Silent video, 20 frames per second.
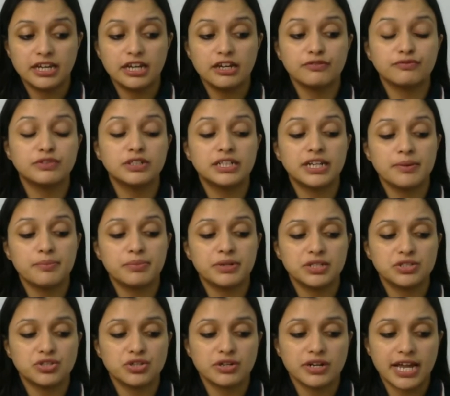if the
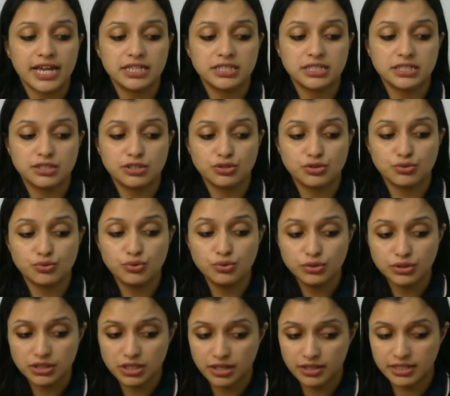temperature rises to
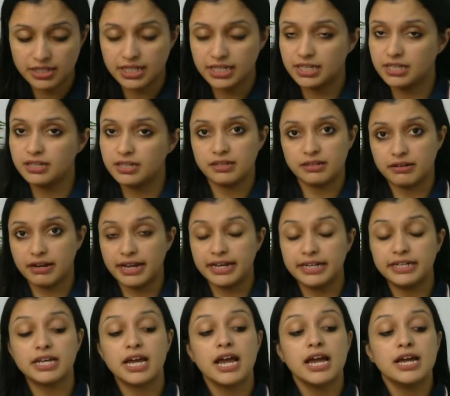30,
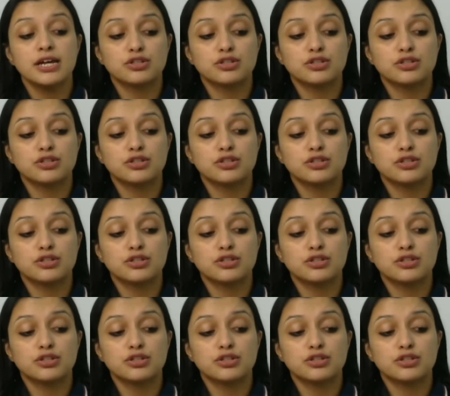right?